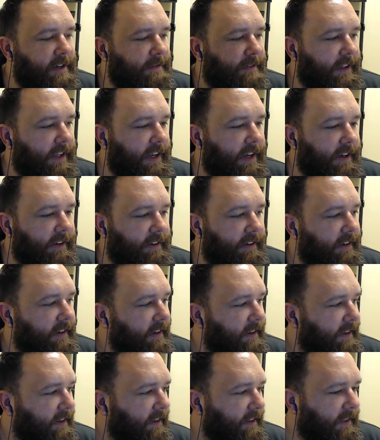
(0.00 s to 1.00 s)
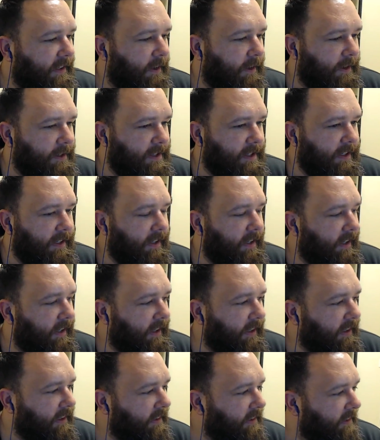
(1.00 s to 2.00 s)
without causing
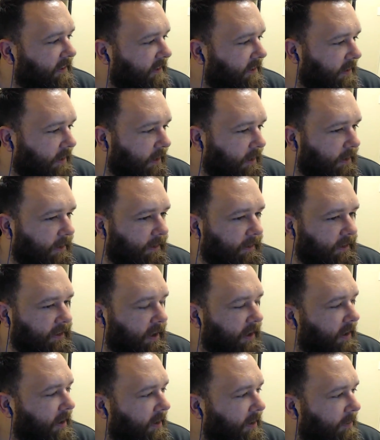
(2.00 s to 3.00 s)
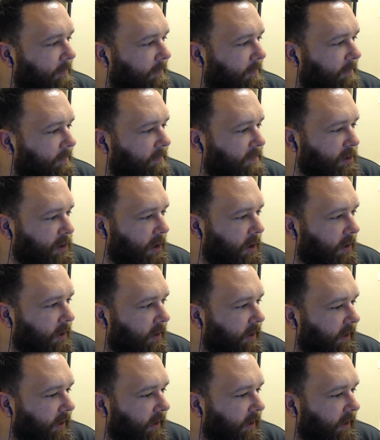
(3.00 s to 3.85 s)
like long-term scarring.